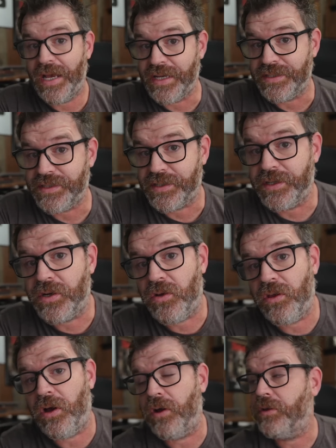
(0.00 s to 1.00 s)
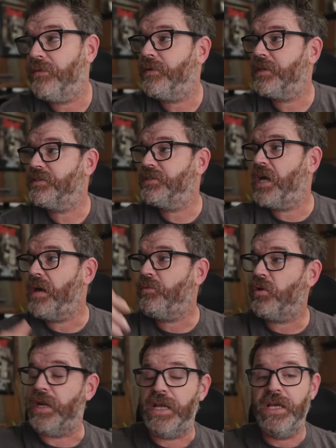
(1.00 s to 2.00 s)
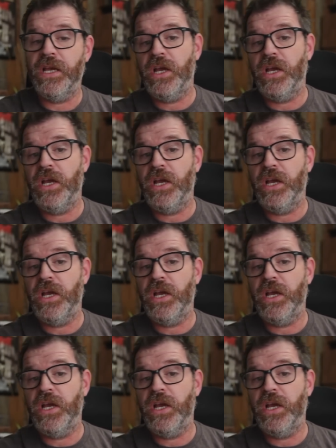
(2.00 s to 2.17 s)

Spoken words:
I guess I could call it audiophile snobbery.